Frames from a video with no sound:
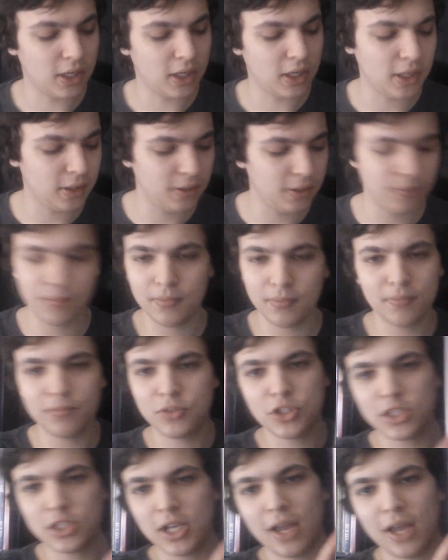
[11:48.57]
I
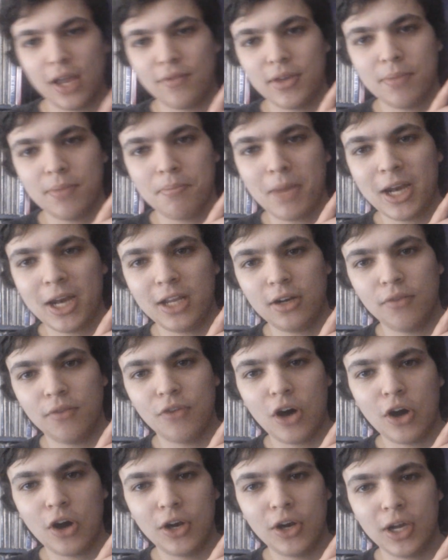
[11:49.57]
just love it. Manic
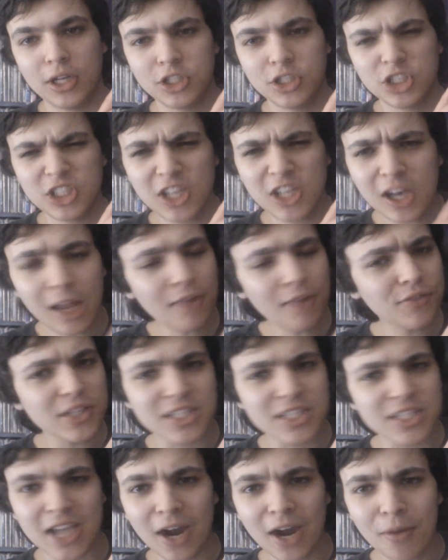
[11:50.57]
Nirvana. Just love
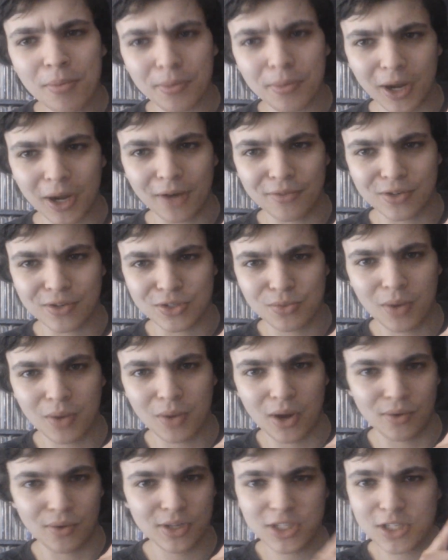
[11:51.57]
this album cover as
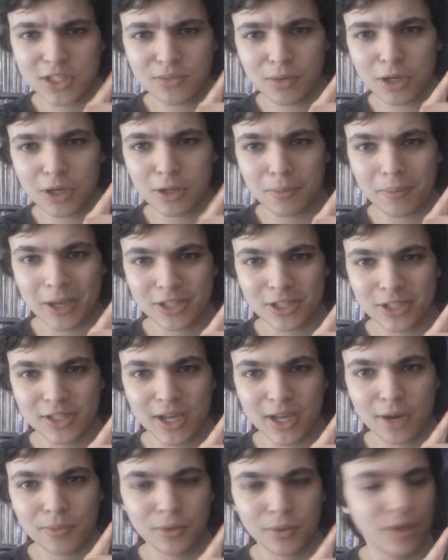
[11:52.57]
well. This is one of the best
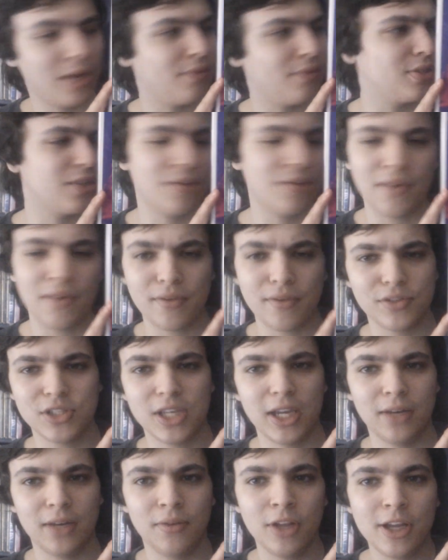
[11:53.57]
album covers I've ever
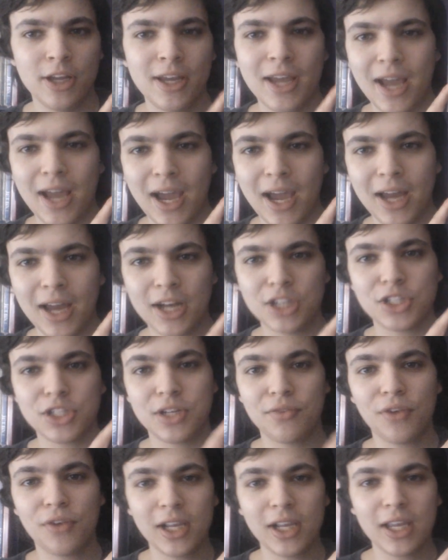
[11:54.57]
seen. And actually,
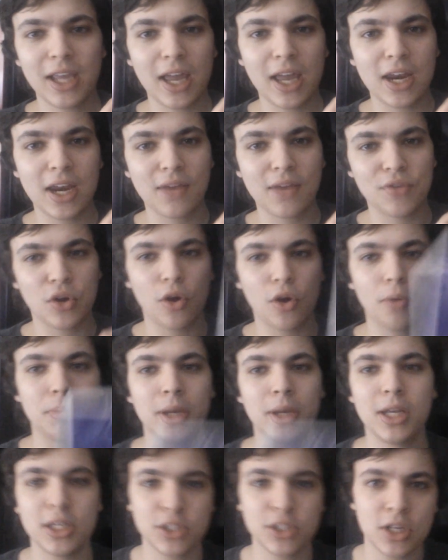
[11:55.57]
if I could get another
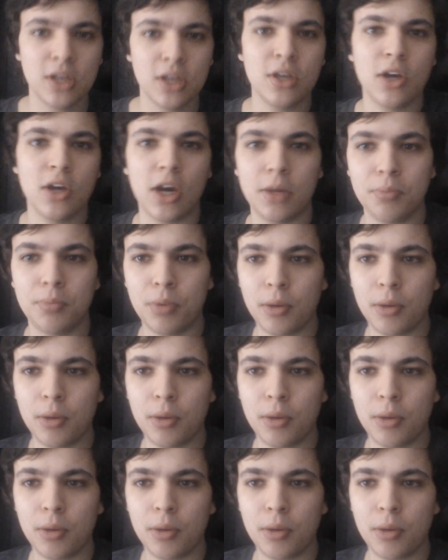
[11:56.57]
copy of this, I'd